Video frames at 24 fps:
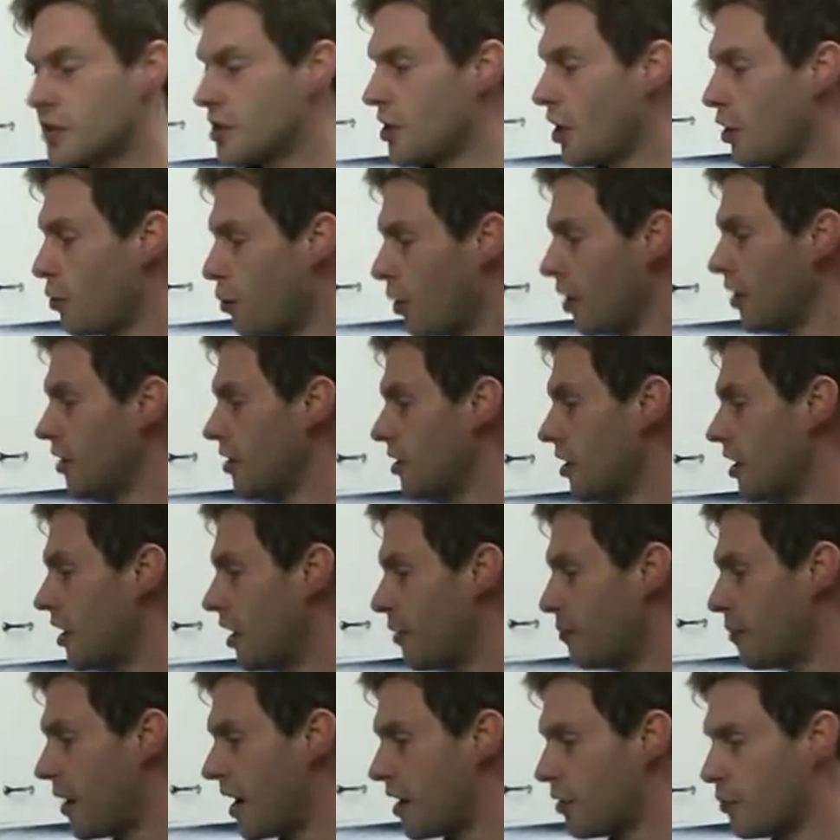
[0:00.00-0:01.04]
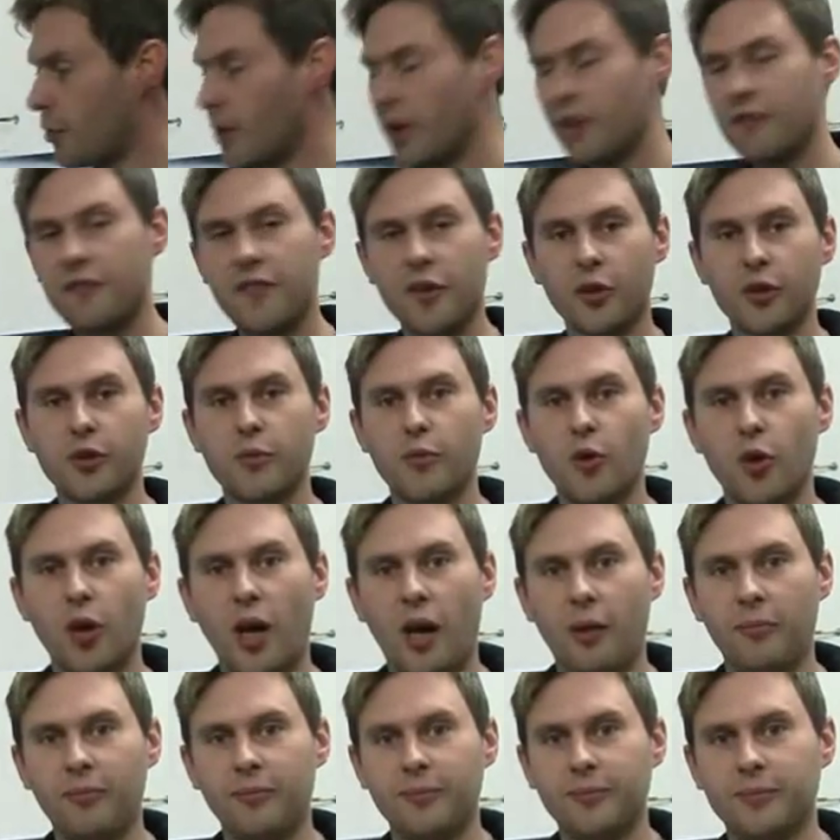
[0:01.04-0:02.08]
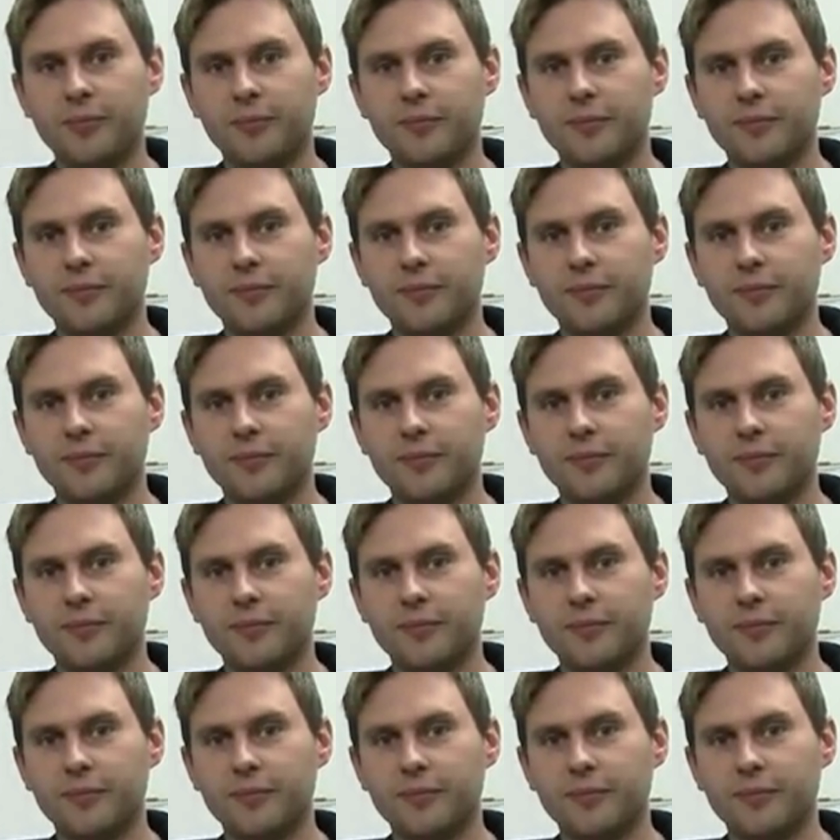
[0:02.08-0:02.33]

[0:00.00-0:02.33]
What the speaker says: so why don't you come back when I fill them all up?